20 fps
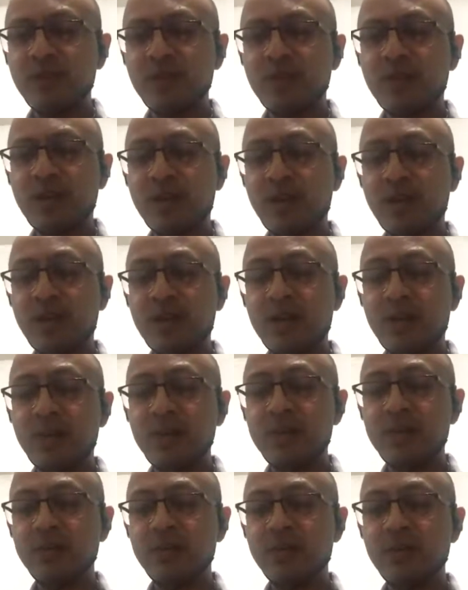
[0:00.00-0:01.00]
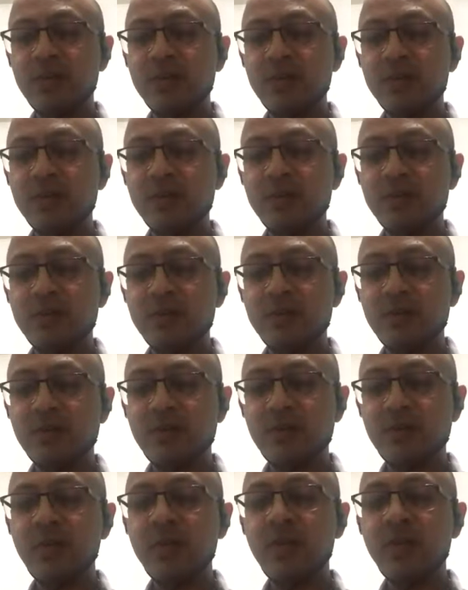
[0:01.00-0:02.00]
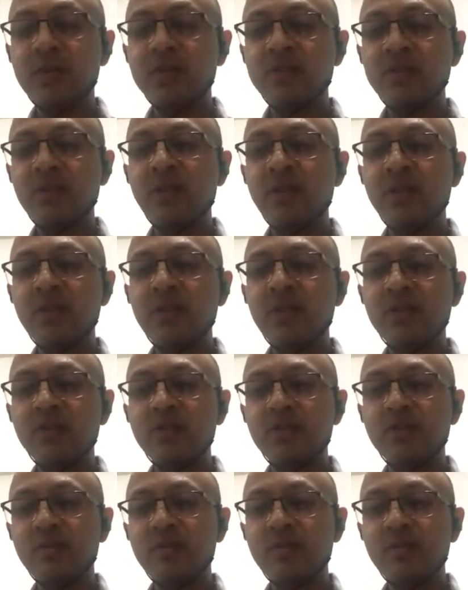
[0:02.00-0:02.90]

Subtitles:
the current episode that we are seeing